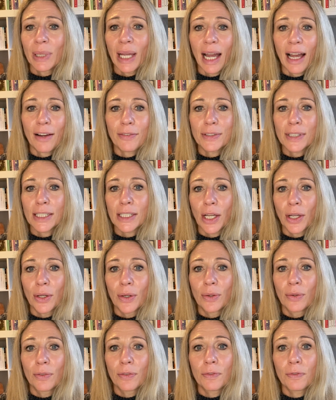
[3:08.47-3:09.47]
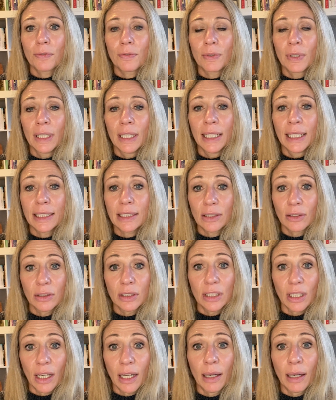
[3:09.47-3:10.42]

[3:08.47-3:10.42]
have so little